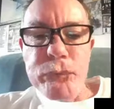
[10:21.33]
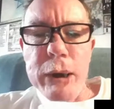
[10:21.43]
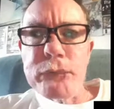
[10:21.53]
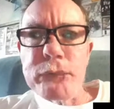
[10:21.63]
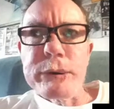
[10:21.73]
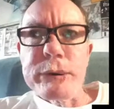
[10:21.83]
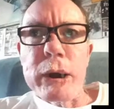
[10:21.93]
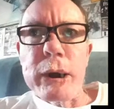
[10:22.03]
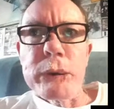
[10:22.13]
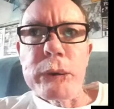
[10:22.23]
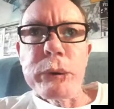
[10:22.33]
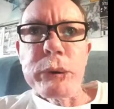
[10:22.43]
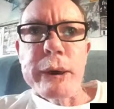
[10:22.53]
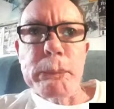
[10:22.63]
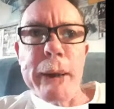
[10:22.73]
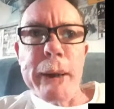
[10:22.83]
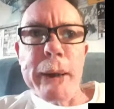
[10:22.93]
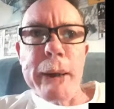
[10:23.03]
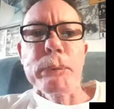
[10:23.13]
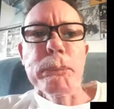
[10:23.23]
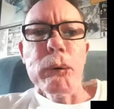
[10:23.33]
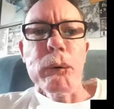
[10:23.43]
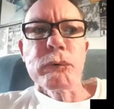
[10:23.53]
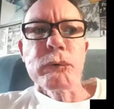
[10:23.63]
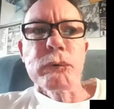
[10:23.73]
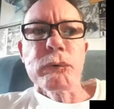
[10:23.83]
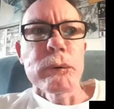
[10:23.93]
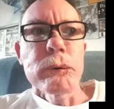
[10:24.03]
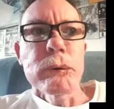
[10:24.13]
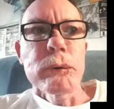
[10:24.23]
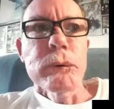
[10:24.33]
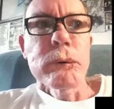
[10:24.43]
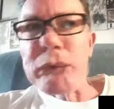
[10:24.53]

2009, we had a ballot proposal,